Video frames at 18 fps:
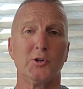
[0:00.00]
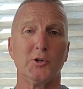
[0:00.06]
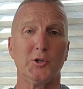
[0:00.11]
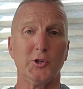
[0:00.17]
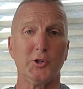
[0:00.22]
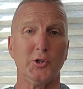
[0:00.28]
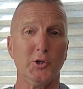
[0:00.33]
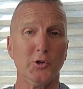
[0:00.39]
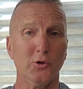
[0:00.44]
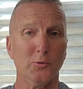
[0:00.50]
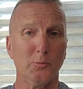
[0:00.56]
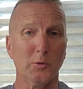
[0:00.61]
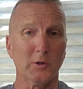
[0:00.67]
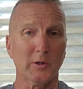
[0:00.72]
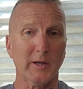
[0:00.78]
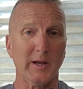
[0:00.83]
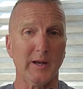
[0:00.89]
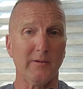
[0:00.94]
do you
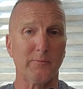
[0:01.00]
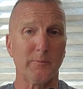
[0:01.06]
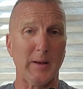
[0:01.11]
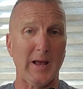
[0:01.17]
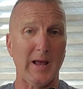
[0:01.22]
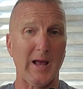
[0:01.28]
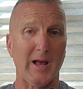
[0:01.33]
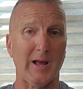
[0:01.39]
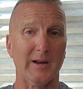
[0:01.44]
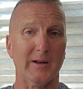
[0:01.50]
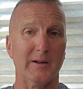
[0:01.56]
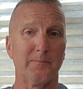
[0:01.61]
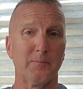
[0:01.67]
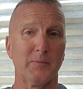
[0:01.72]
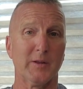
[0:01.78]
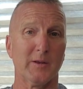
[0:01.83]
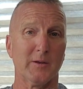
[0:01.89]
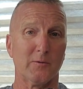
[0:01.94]
believe man
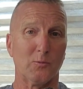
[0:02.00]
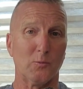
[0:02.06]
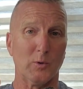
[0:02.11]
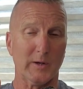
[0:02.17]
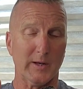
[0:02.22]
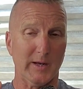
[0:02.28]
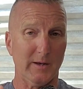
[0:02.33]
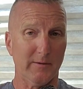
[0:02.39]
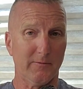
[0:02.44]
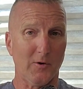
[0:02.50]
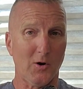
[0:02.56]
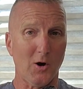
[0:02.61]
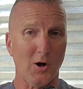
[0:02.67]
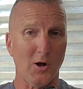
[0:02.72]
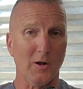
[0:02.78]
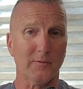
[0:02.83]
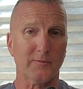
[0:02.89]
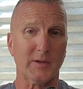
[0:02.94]

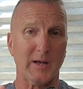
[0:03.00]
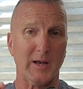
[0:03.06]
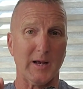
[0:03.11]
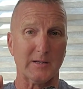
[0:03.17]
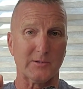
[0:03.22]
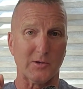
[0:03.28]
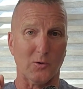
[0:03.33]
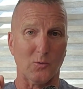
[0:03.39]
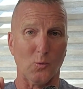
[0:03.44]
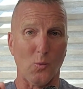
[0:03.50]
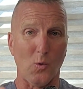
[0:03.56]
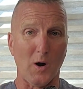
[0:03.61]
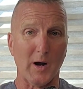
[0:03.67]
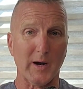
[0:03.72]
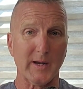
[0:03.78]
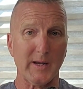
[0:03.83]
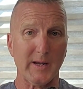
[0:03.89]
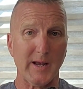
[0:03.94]
evolved as a
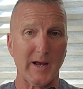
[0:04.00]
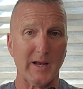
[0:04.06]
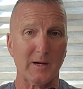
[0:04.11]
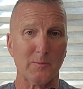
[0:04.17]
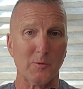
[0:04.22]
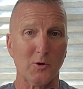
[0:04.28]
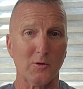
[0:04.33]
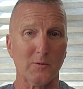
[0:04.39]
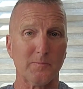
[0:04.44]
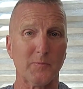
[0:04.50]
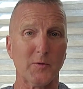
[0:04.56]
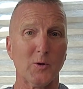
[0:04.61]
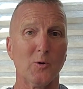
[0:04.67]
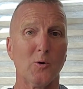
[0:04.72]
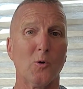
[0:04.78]
walking animal,